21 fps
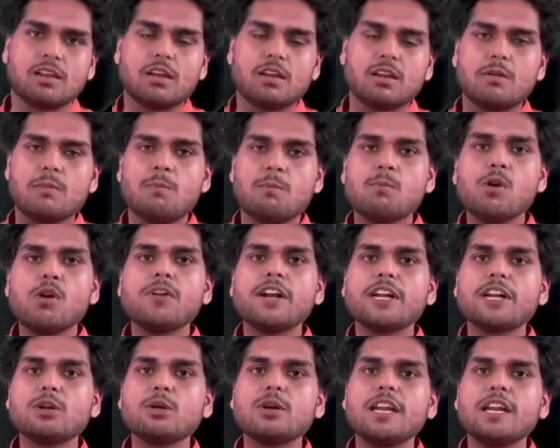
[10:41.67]
move
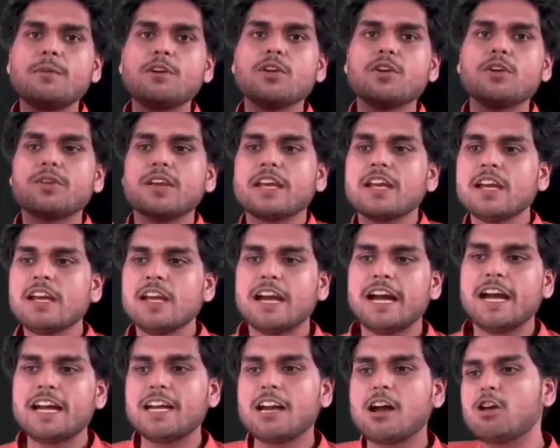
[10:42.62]
it to libuv,
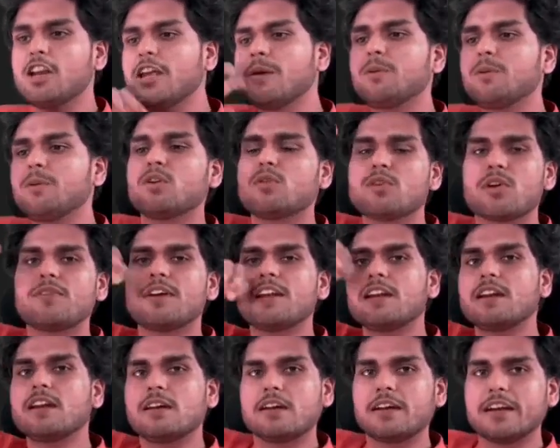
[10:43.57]
and now libuv
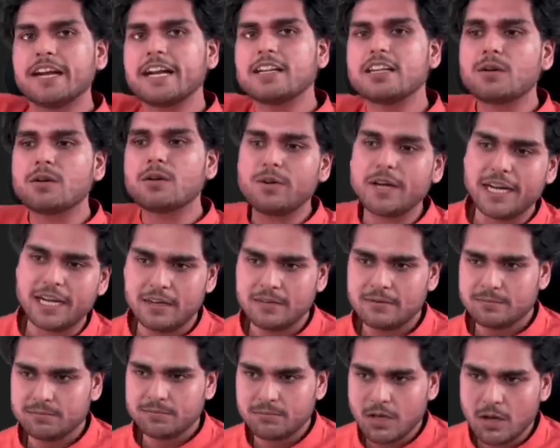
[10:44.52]
will read the file.
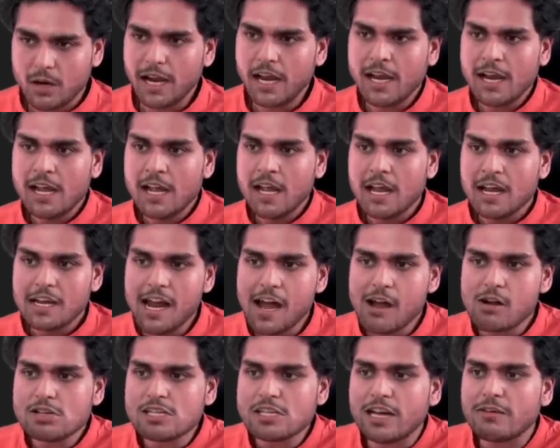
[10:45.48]
Okay,
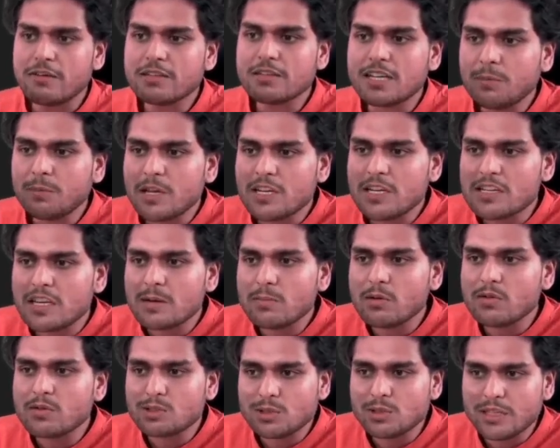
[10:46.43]
now JavaScript engine
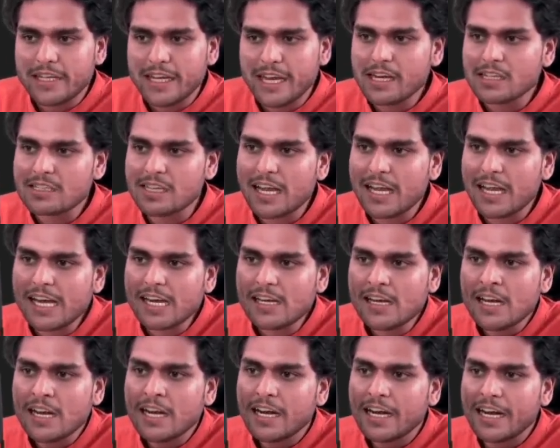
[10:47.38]
moves to the next line.
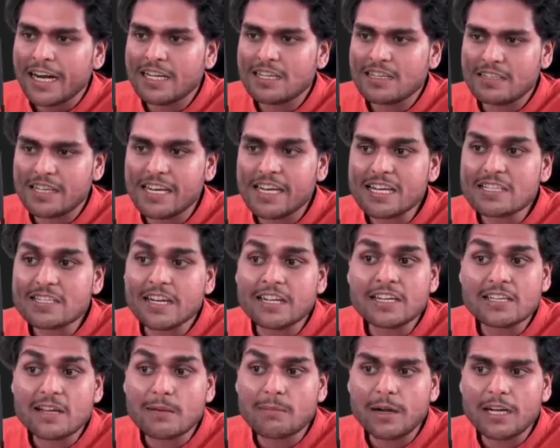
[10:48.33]
It sees
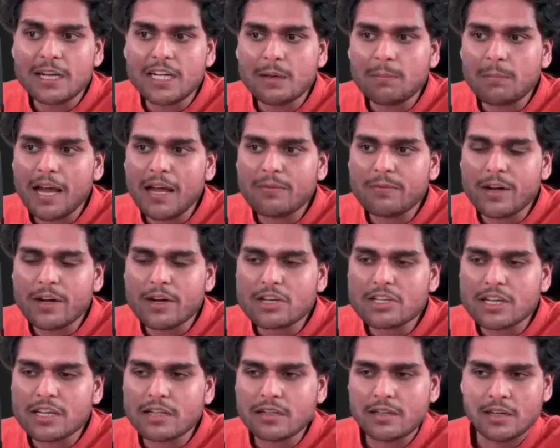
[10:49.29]
it is a multiply
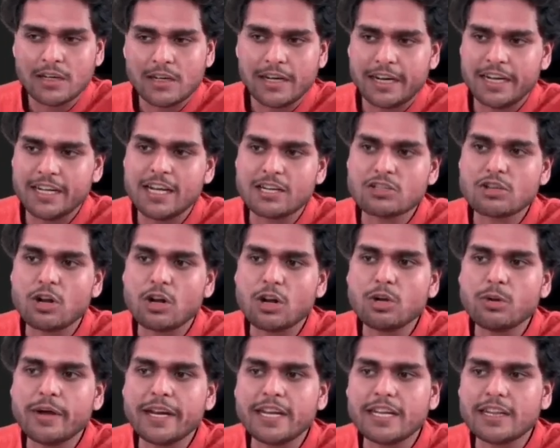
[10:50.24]
function. It does not
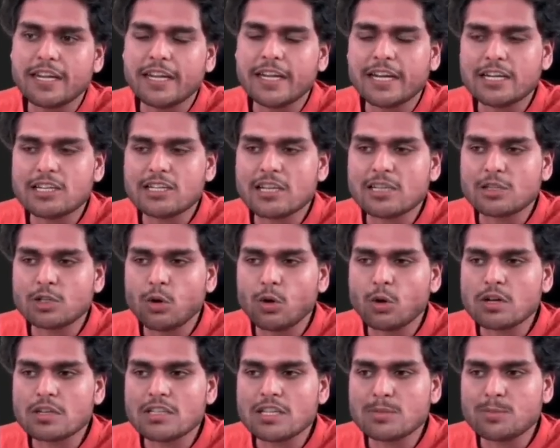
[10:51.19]
do anything. It just
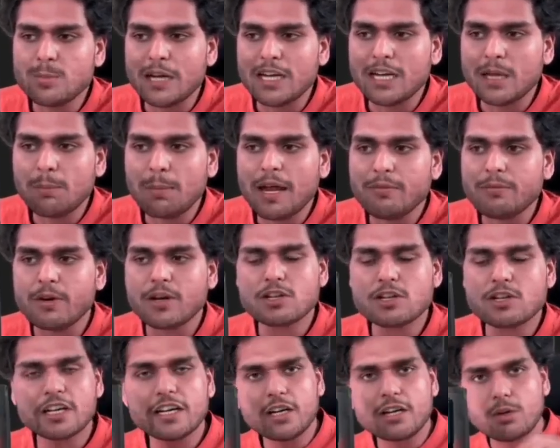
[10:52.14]
stores this multiply
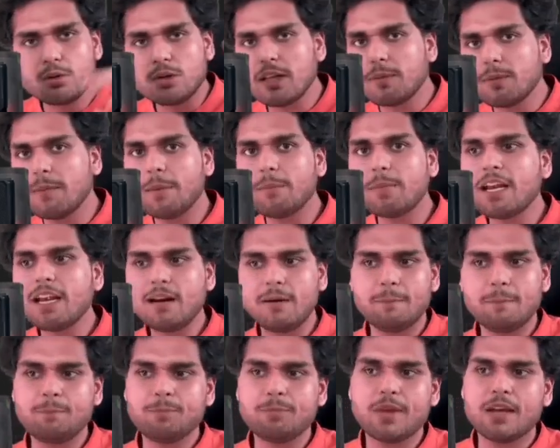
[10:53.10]
function into the memory,
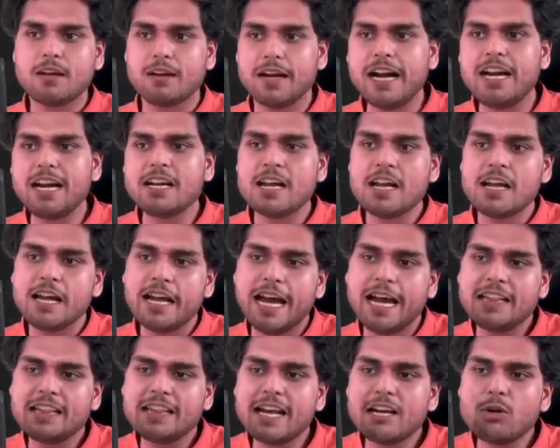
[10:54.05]
right?
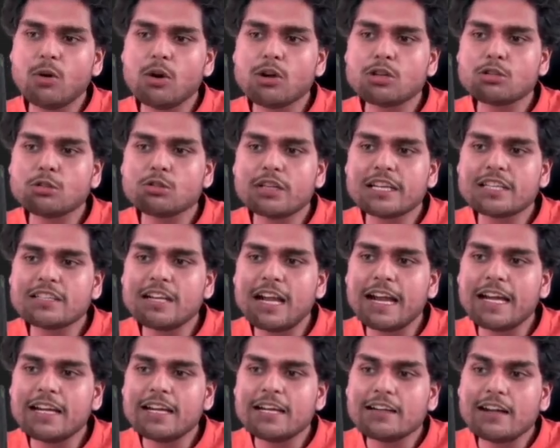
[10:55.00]
And then goes to this
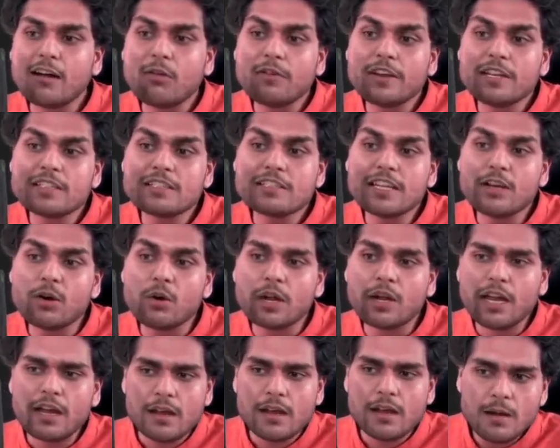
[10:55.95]
line. Now we see,
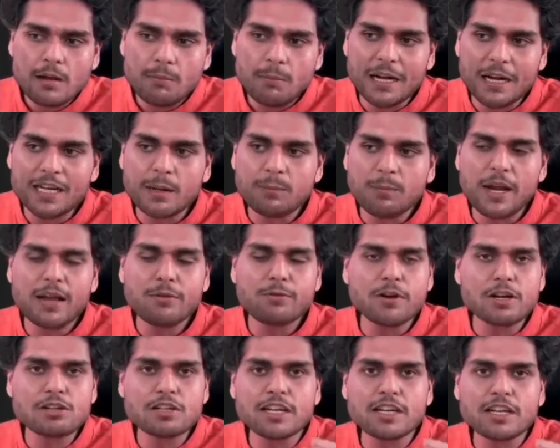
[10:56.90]
okay, multiply
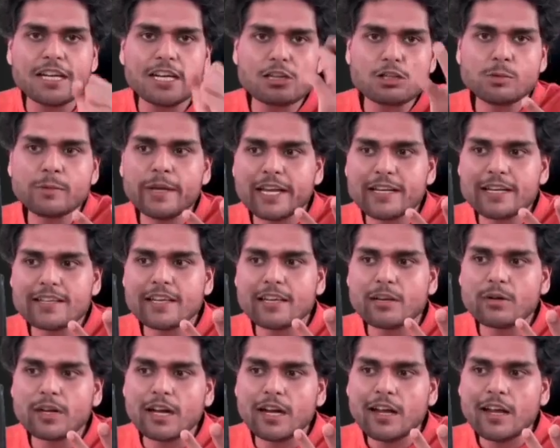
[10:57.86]
function needs to be
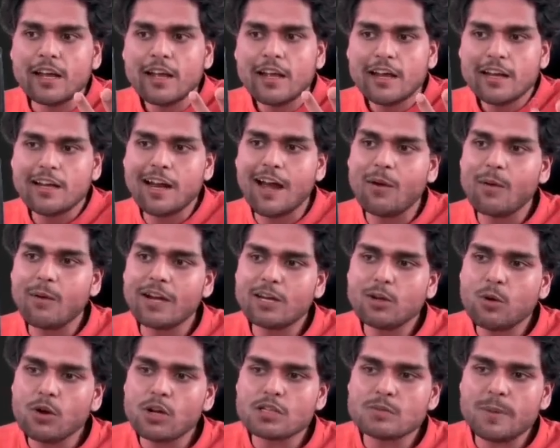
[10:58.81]
executed. Now
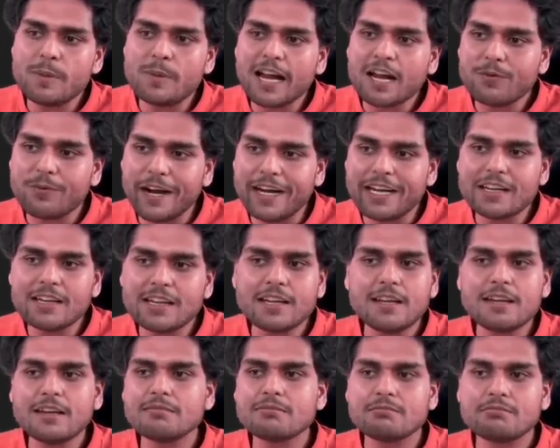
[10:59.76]
it goes back, find
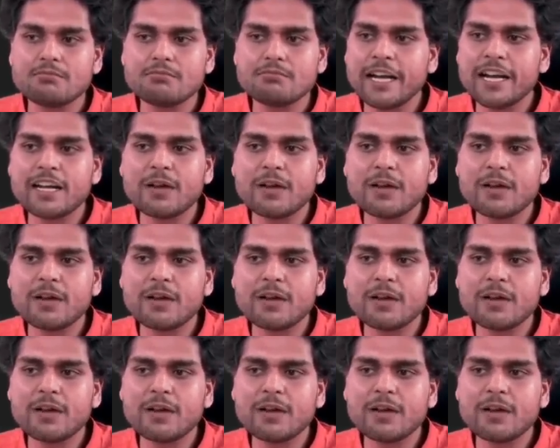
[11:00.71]
the data